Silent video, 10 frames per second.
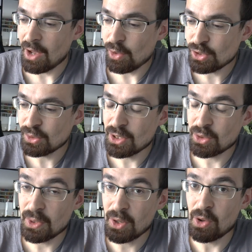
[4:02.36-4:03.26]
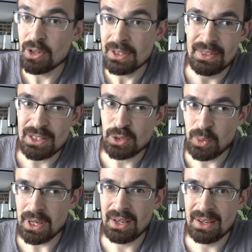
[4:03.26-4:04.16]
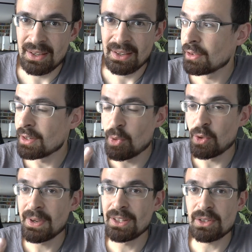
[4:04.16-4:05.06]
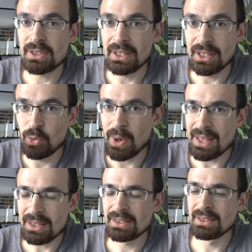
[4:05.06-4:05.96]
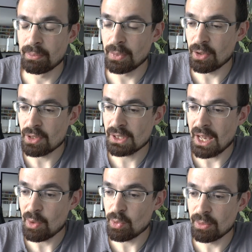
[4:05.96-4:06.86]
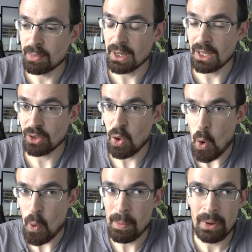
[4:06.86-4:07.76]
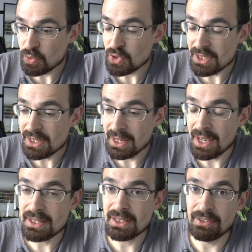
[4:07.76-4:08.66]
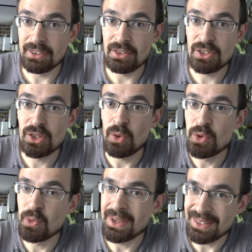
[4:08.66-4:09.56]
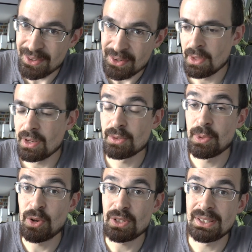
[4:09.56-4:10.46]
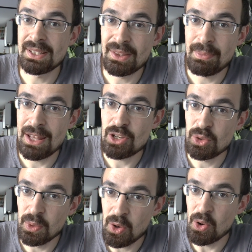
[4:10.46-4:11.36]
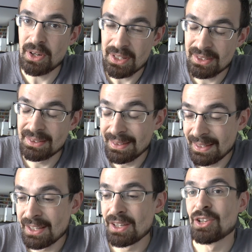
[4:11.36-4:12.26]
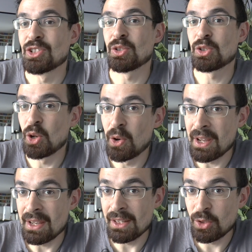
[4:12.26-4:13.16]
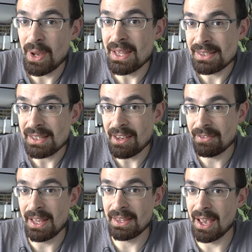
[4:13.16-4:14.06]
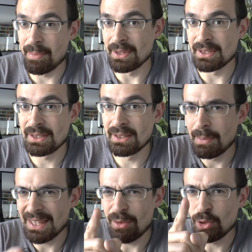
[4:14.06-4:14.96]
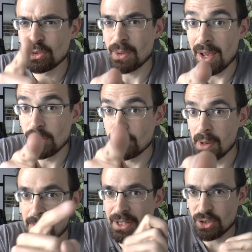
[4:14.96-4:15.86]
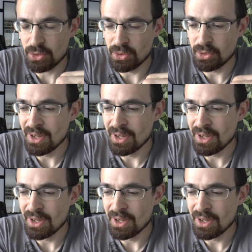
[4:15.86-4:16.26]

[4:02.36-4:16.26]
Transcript: I also need to record this week three more videos in advance because I won't be at home so just in case if there is no new video it's because I didn't manage to record it so sorry in advance if that happens but I will try and do my best to